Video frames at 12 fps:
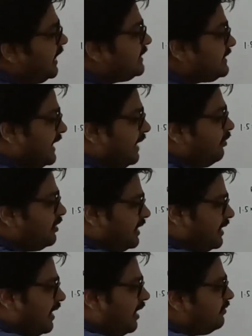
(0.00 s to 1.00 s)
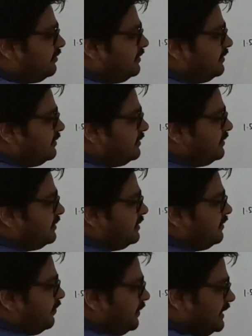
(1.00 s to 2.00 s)
came on the ground
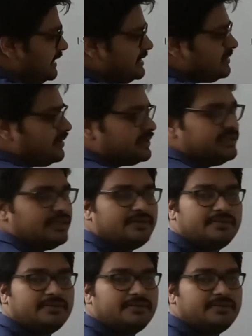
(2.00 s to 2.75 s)
with this structure,